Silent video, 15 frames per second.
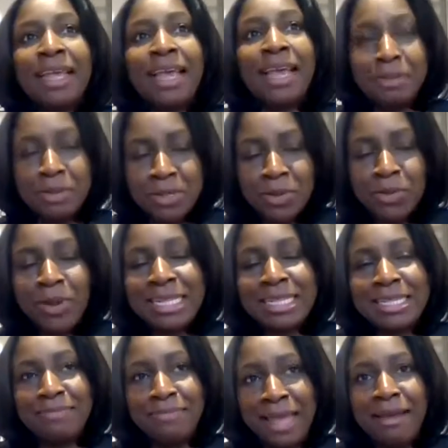And this is a white
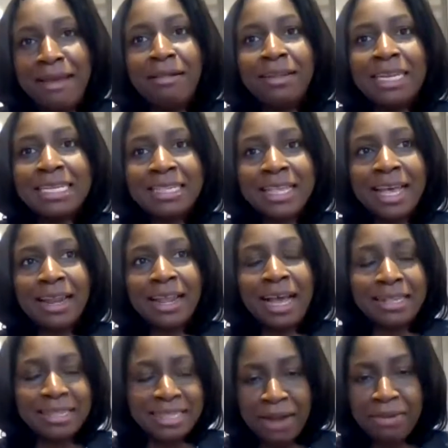male, and he said,
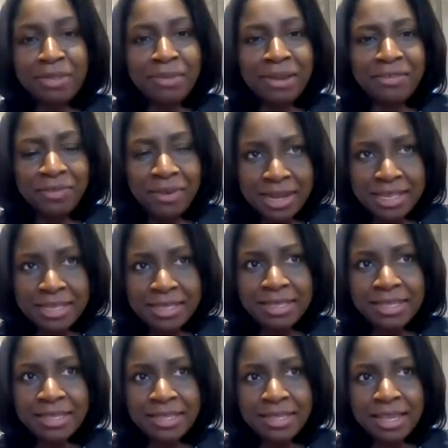I sat with my
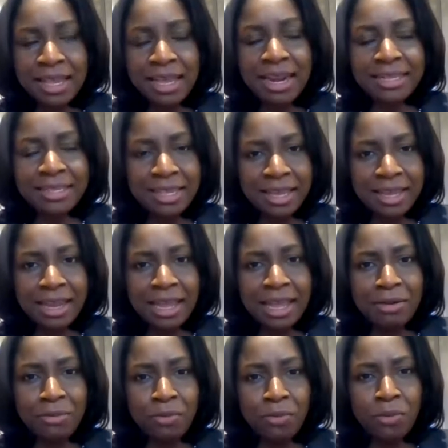friends. And I said,
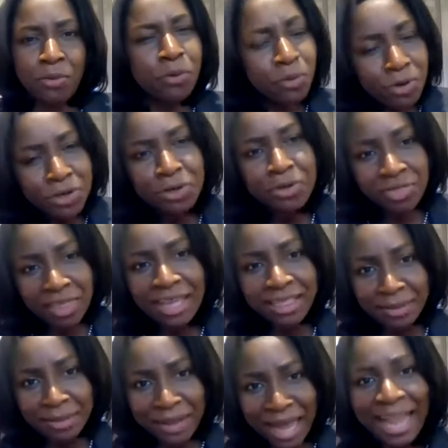and who do you
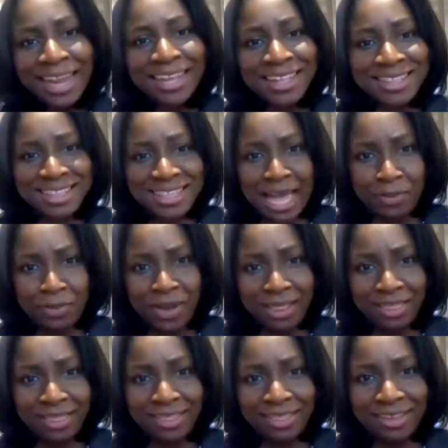think the Black kids sat
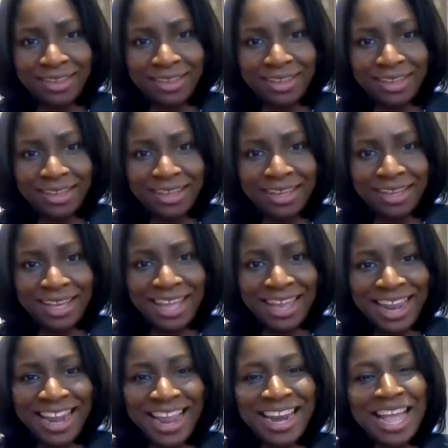with?
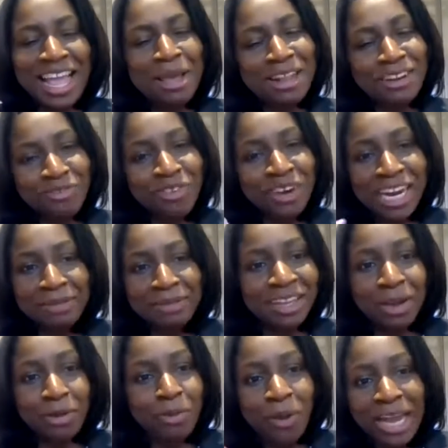And for him,
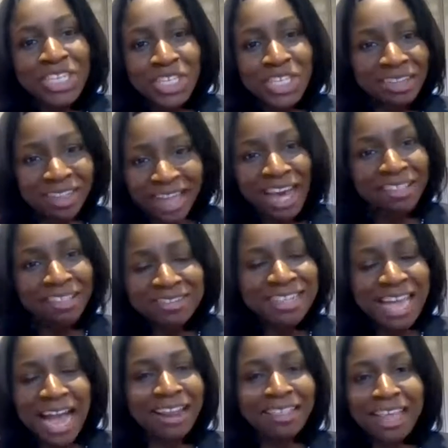the question, the other
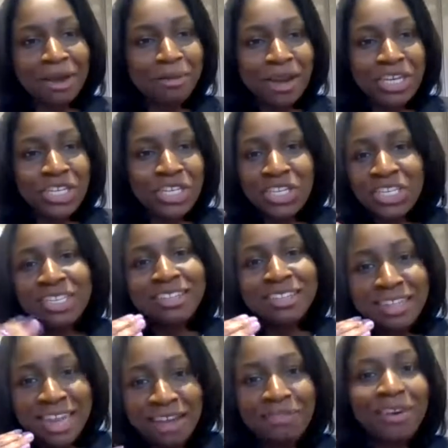side of that question just
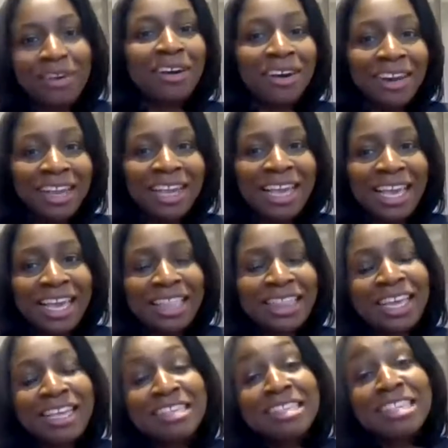never,
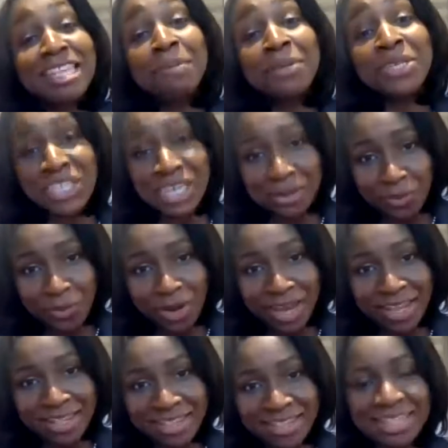the assumption
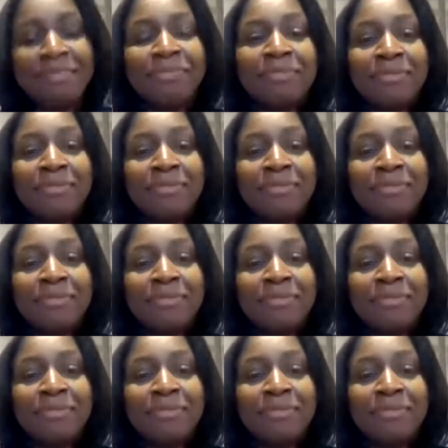was